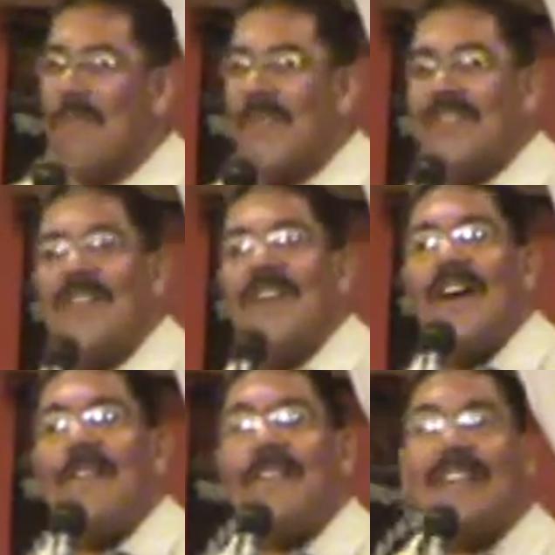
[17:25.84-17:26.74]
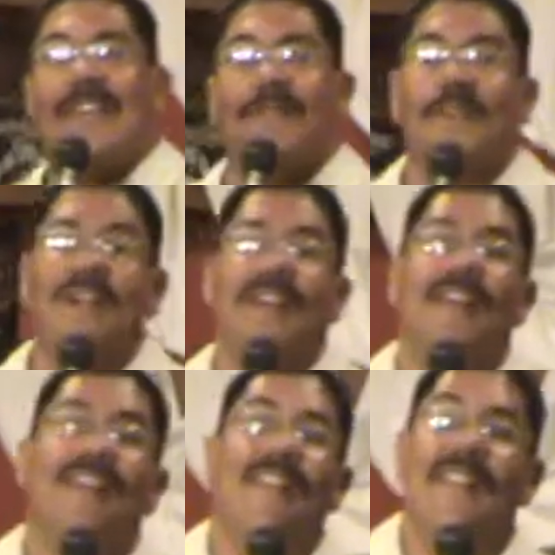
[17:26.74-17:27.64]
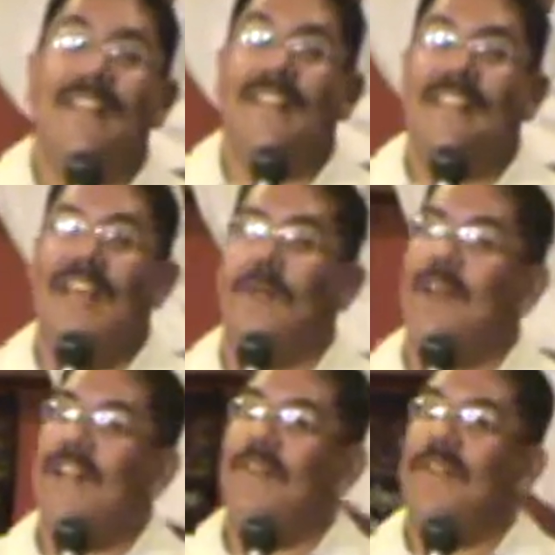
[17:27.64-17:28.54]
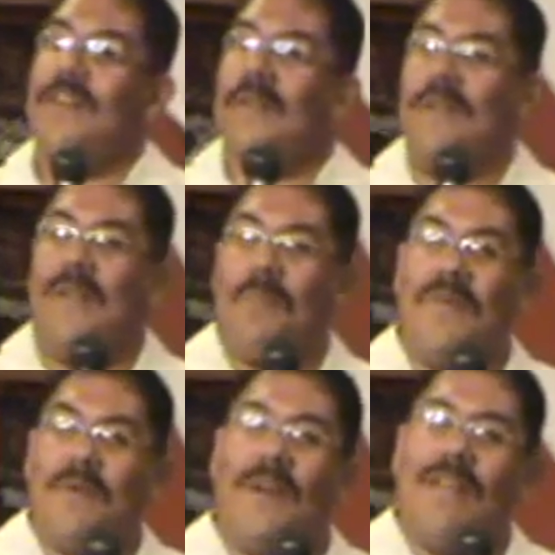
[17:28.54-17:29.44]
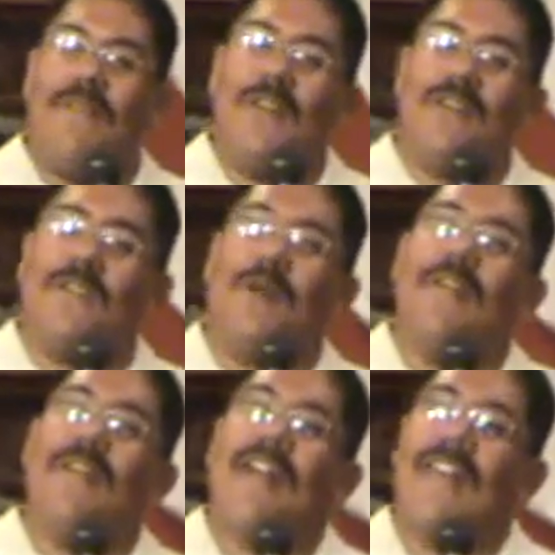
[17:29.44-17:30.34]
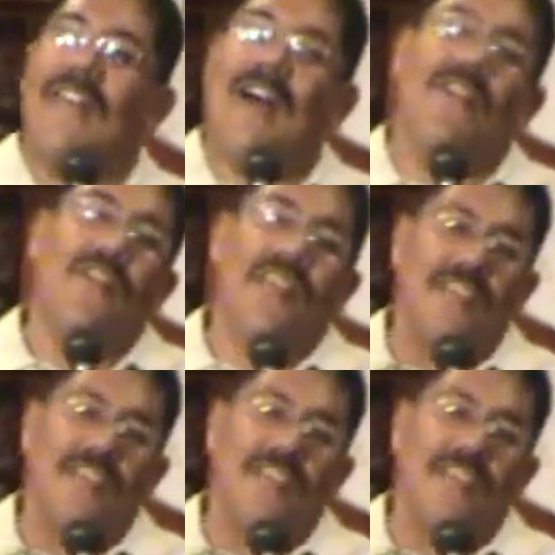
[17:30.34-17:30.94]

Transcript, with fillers: but do you ever think of good? That whatever you're reaping, whatever you're sowing right now,